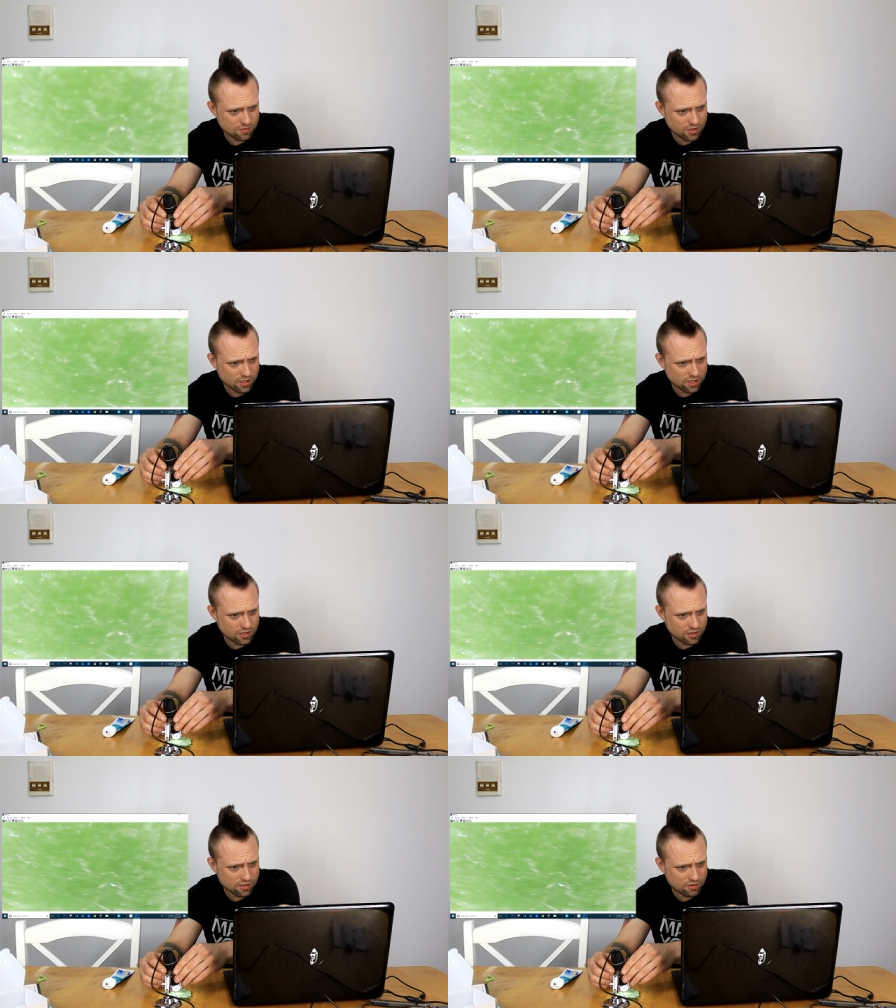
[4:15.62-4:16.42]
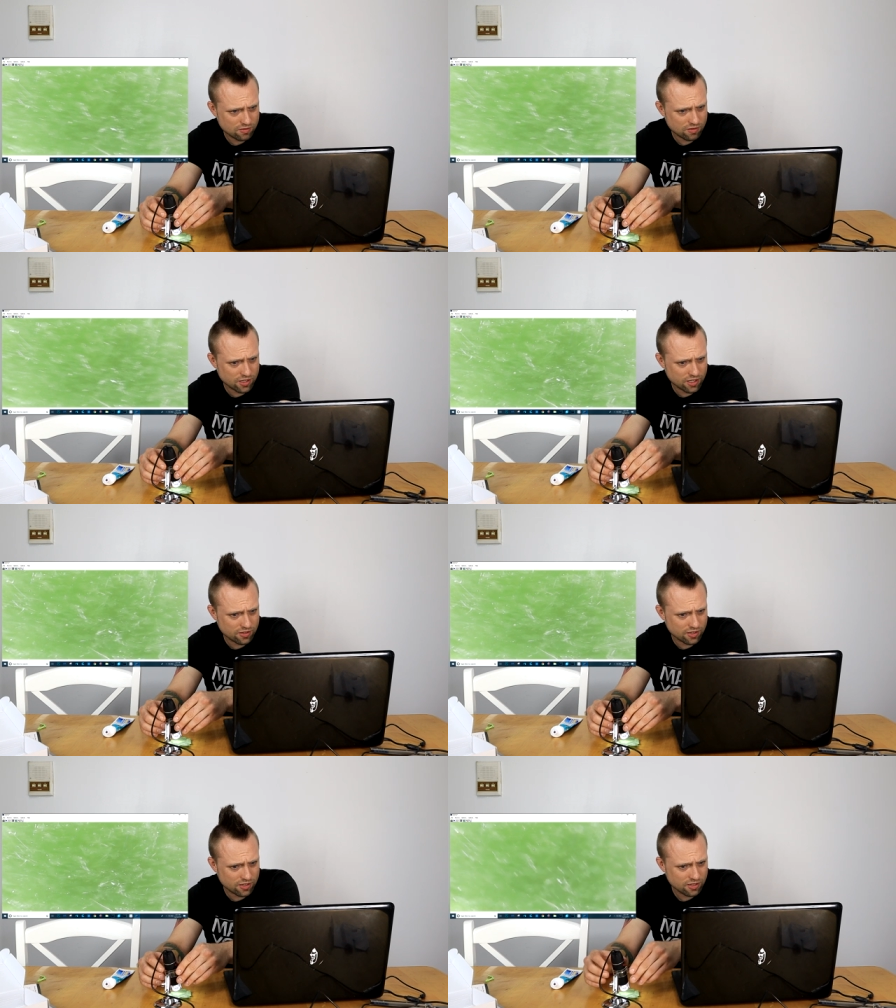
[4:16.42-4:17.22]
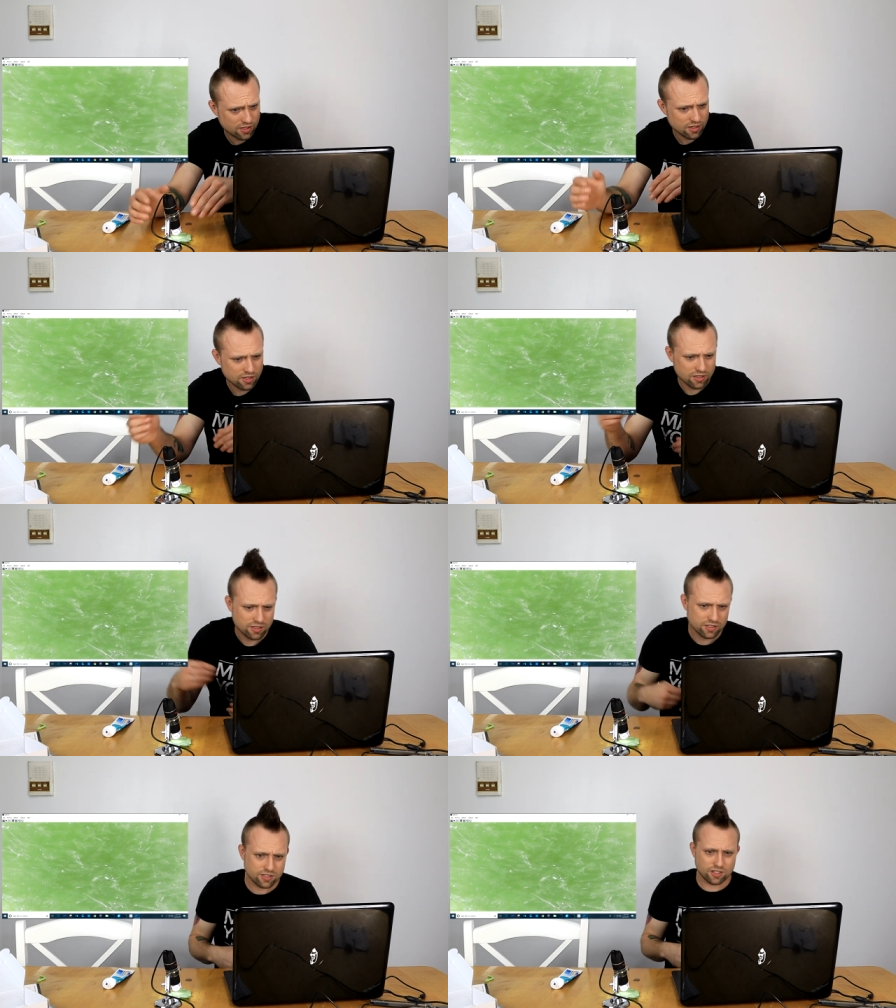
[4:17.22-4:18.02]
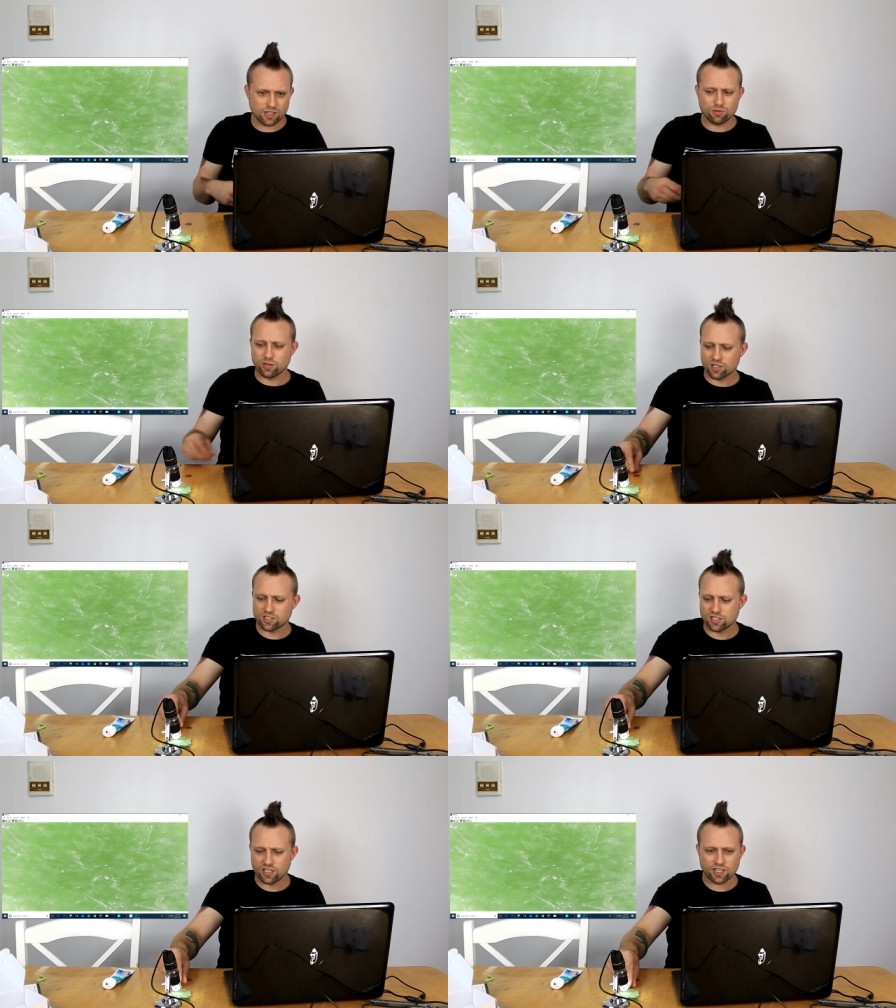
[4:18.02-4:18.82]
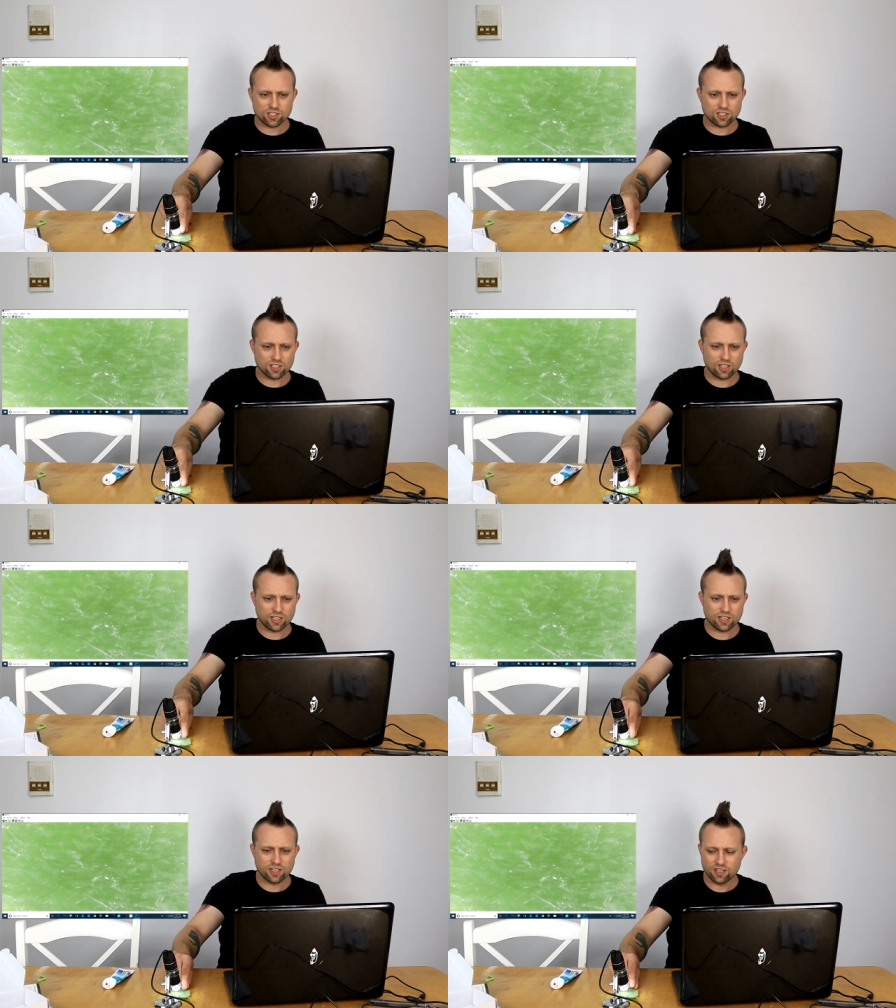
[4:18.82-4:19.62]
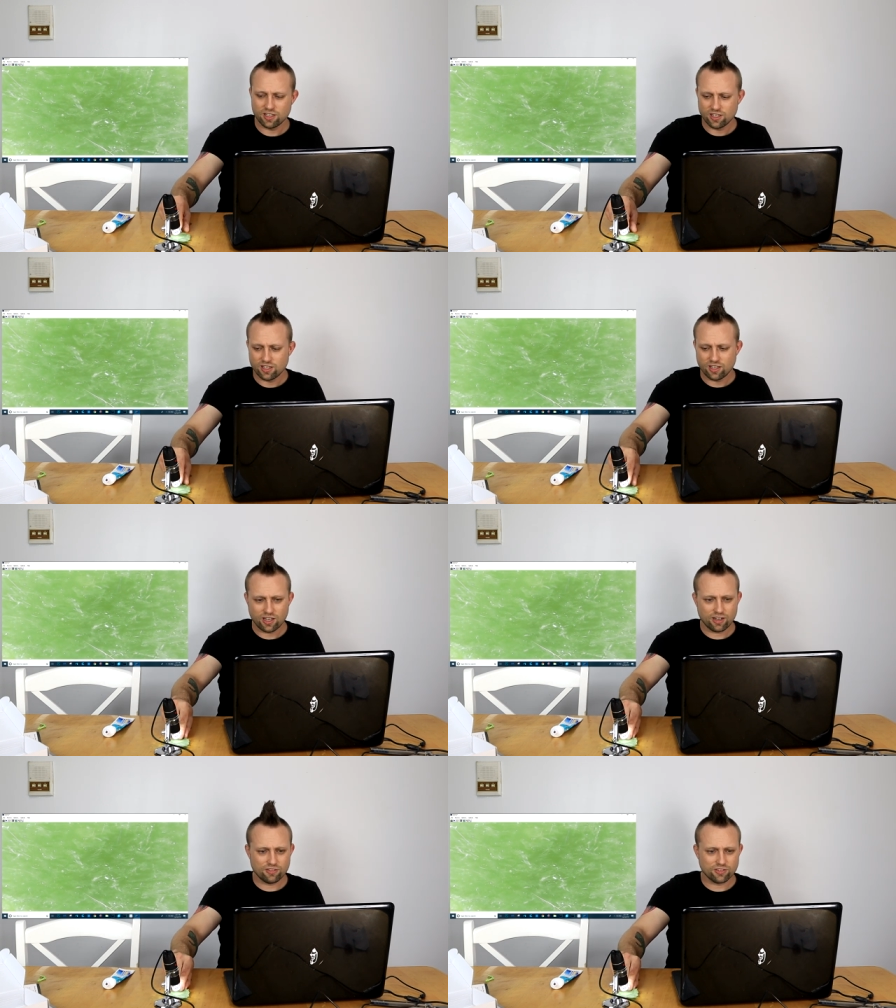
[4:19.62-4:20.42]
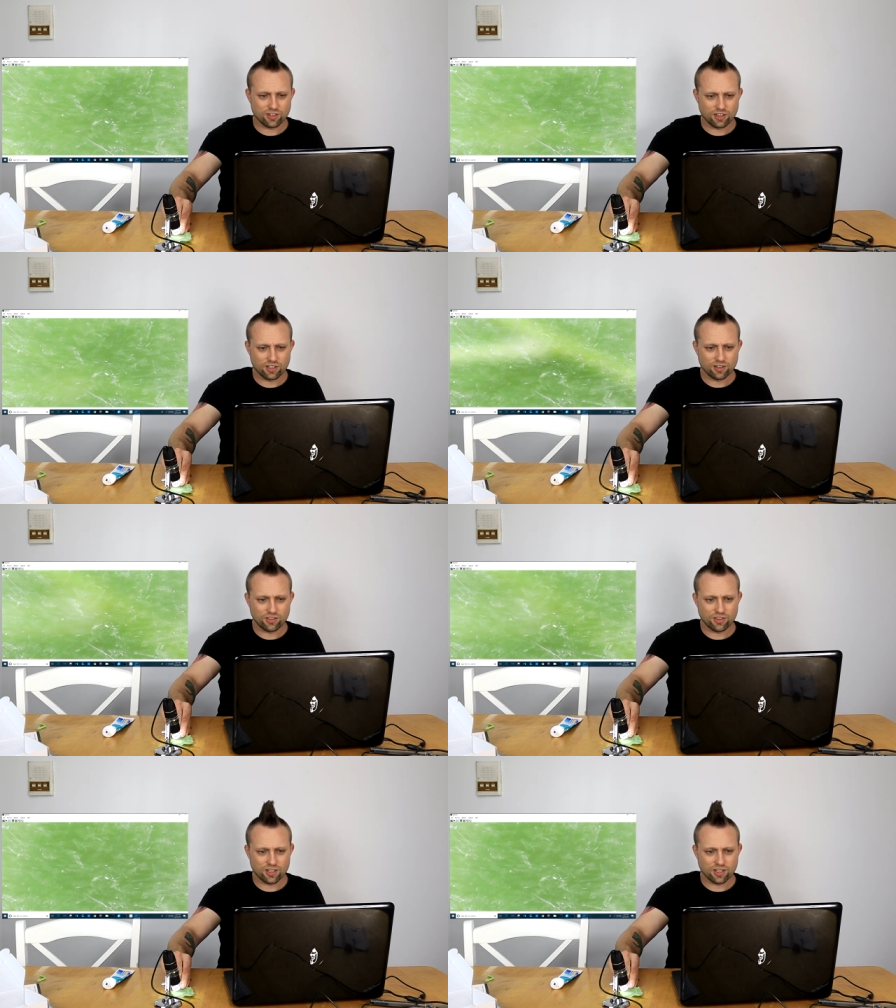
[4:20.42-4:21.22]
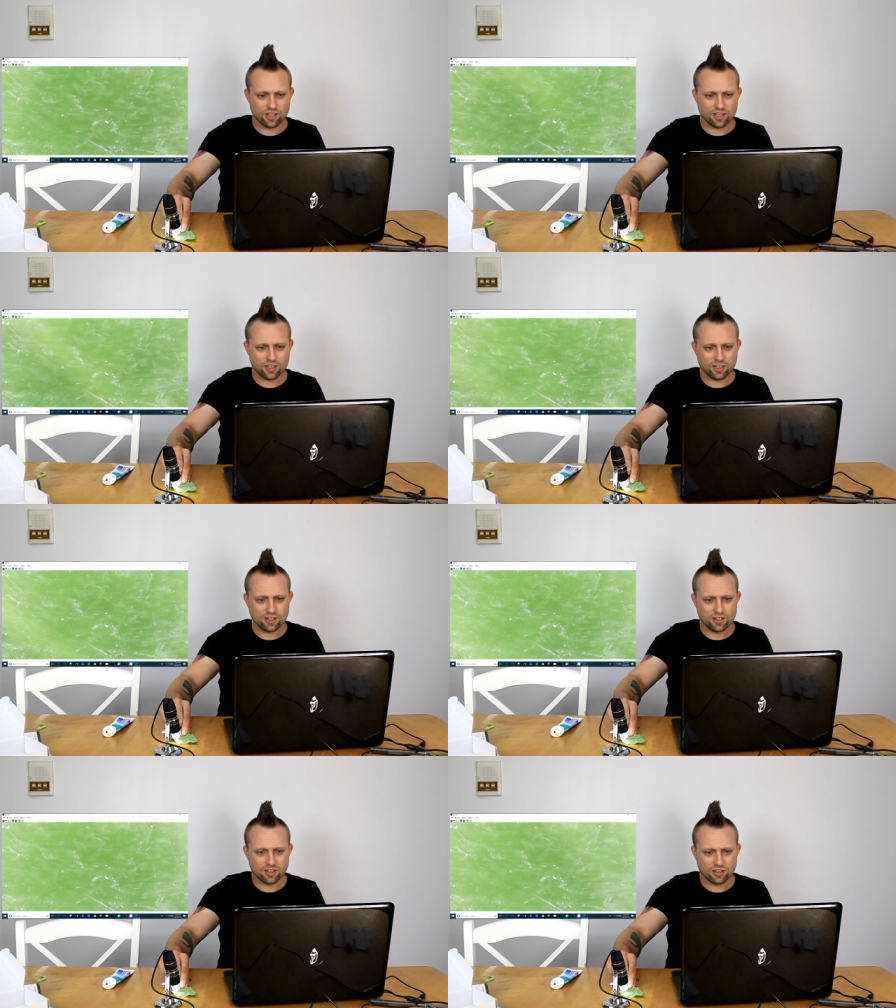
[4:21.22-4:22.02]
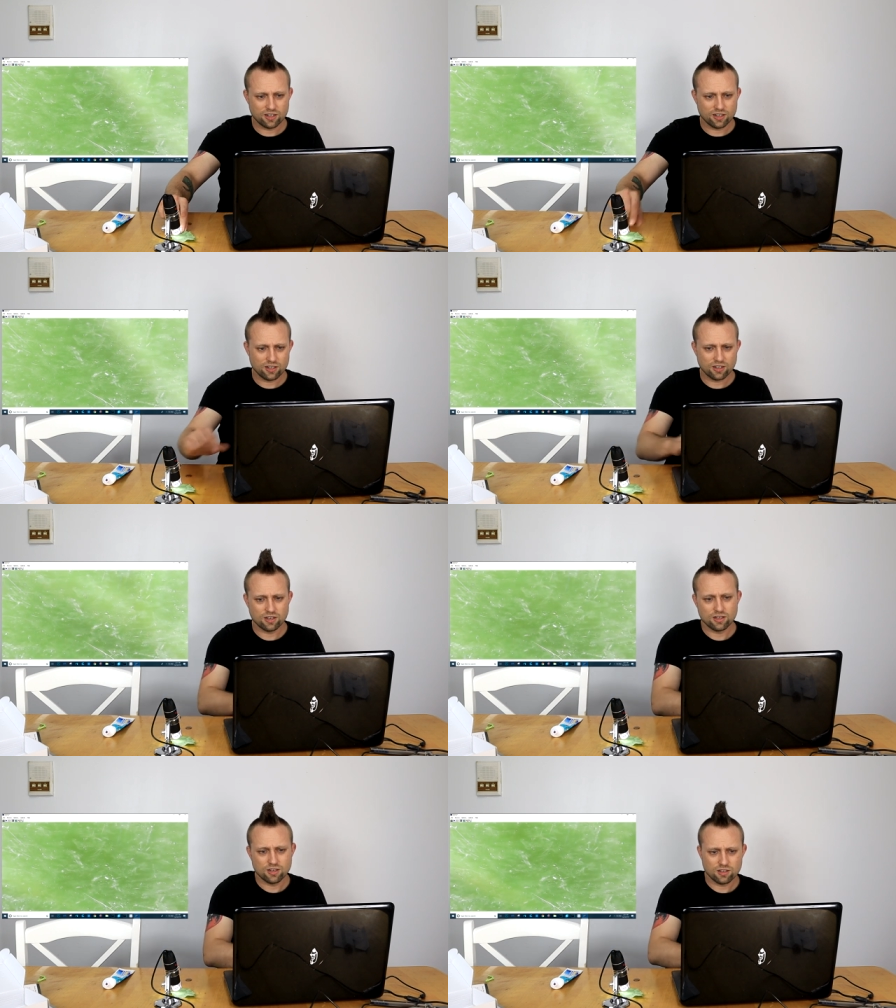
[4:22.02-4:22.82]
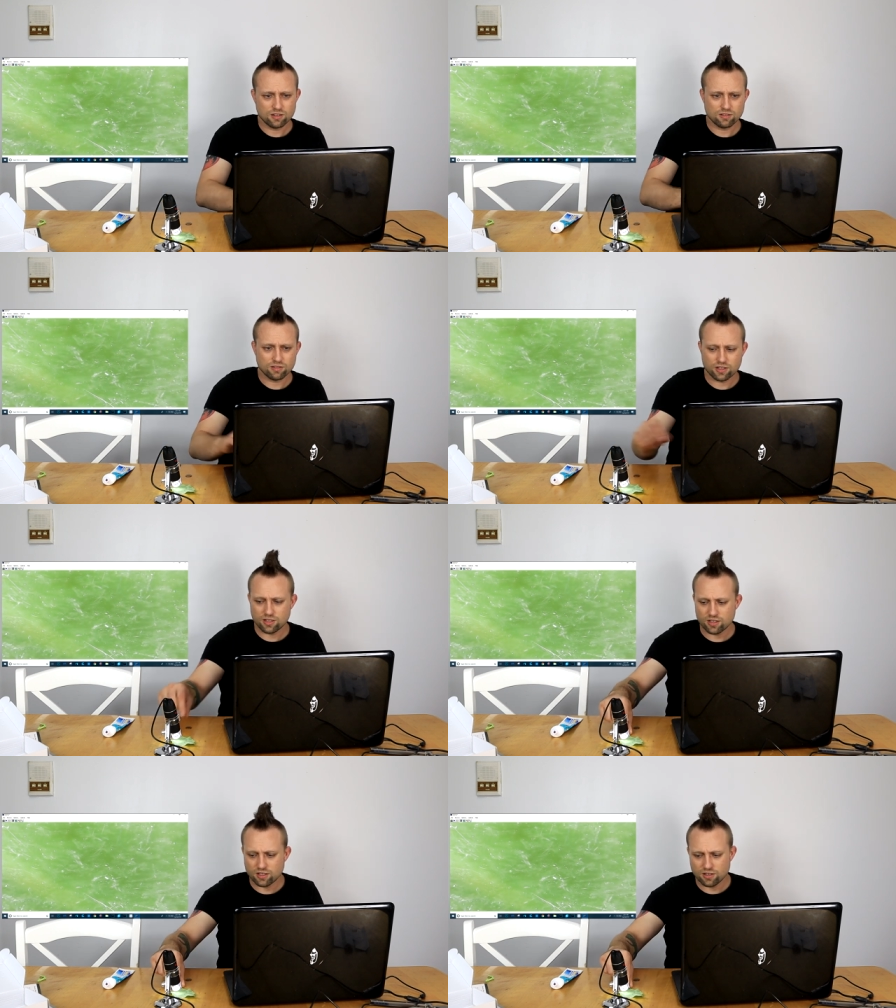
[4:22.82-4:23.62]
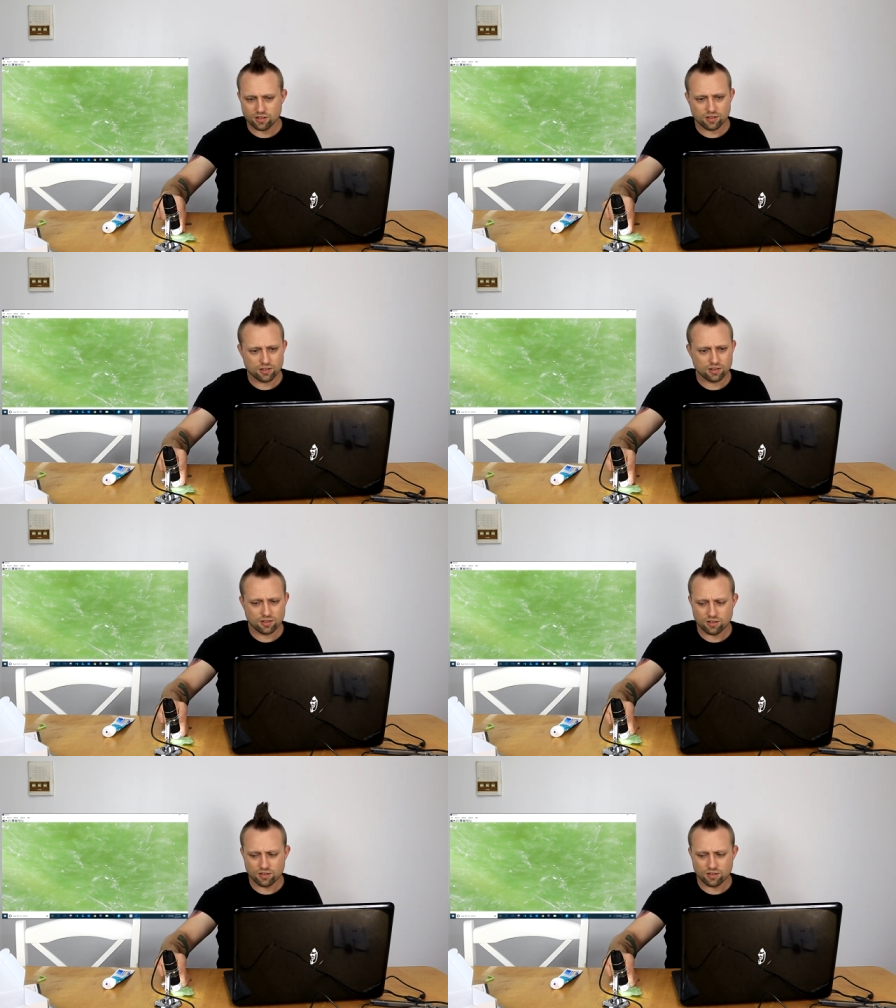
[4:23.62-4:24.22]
Okay, right in there. See now we can see actually like every little thing on here. get that out of there.